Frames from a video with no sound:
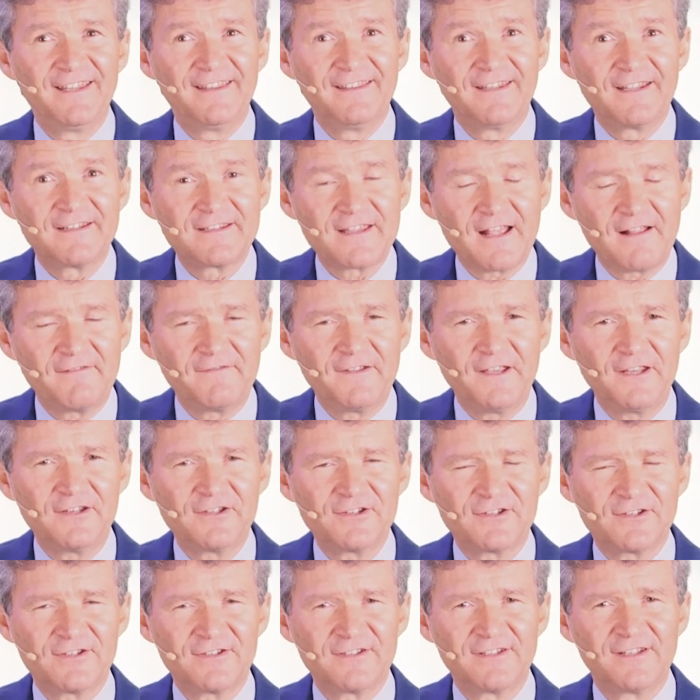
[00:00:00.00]
the
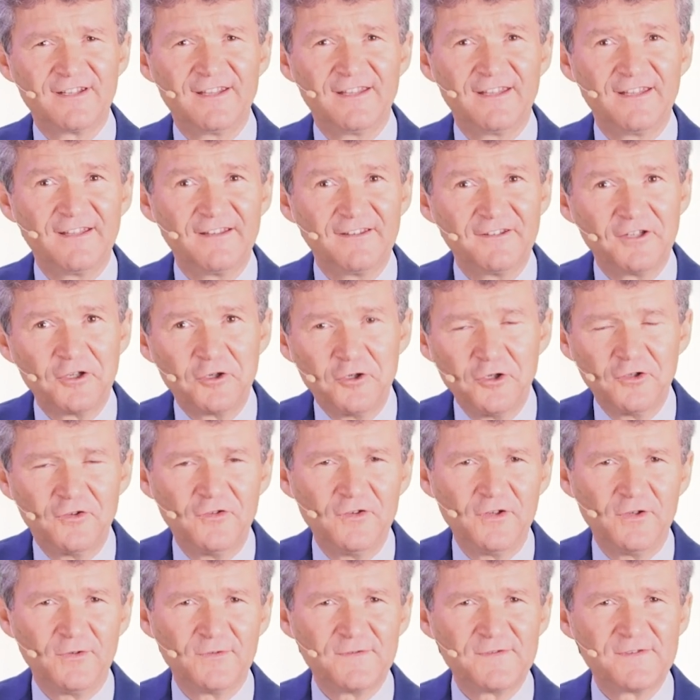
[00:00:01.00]
salvation, the good
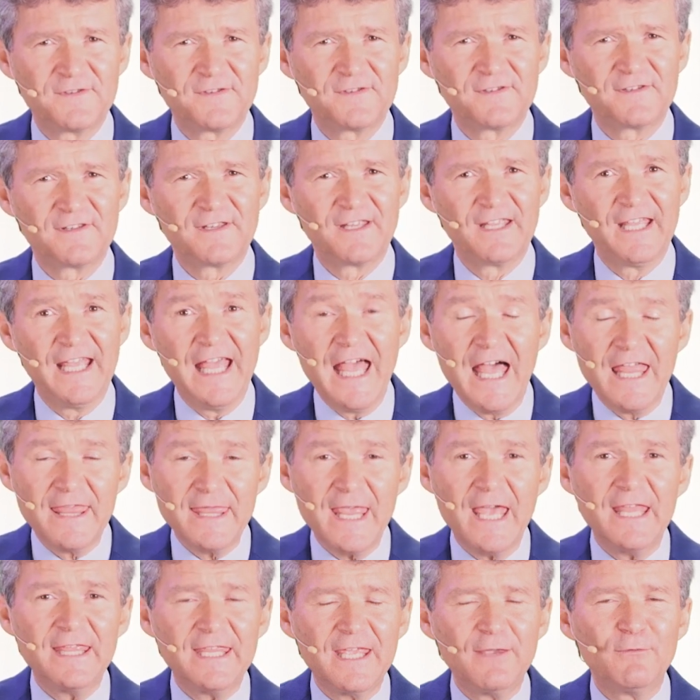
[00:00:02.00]
news. And
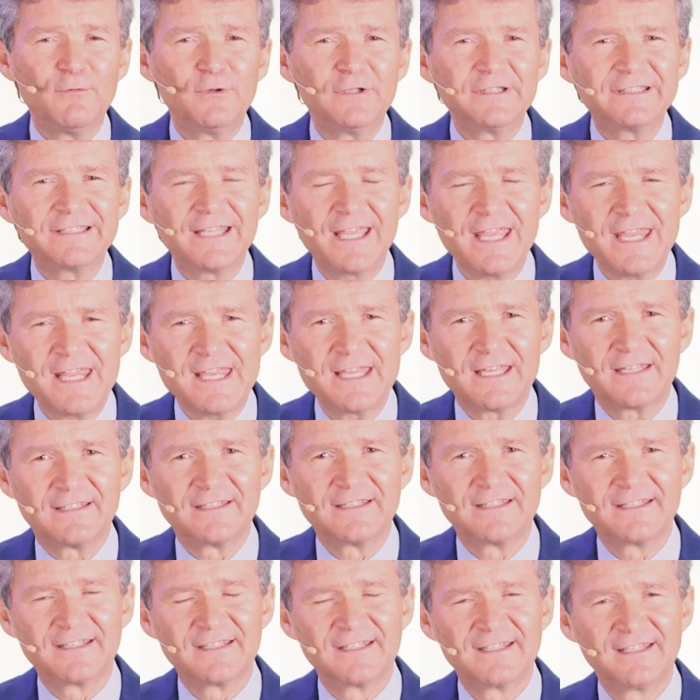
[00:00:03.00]
then they will take it.
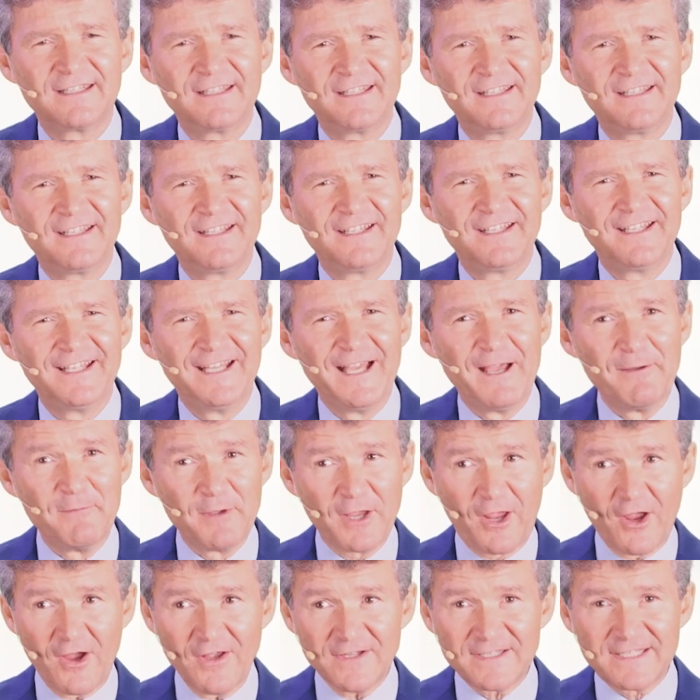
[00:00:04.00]

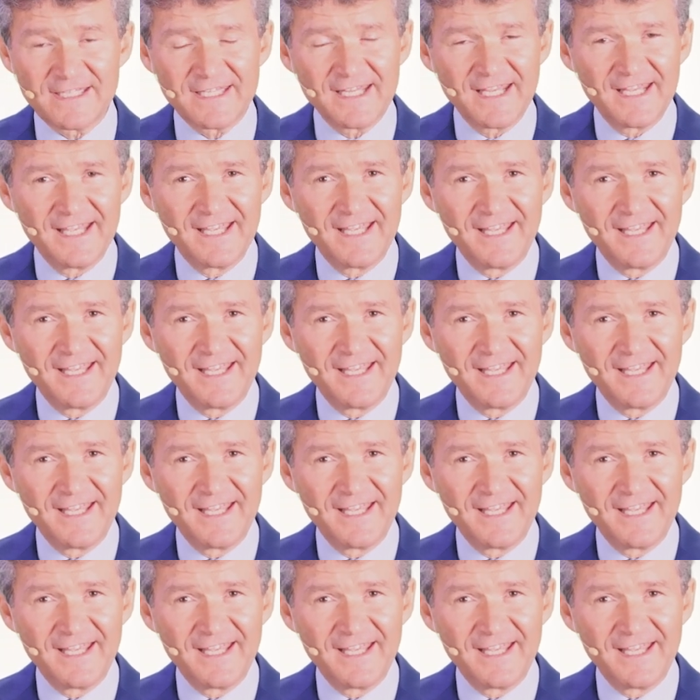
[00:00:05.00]
Because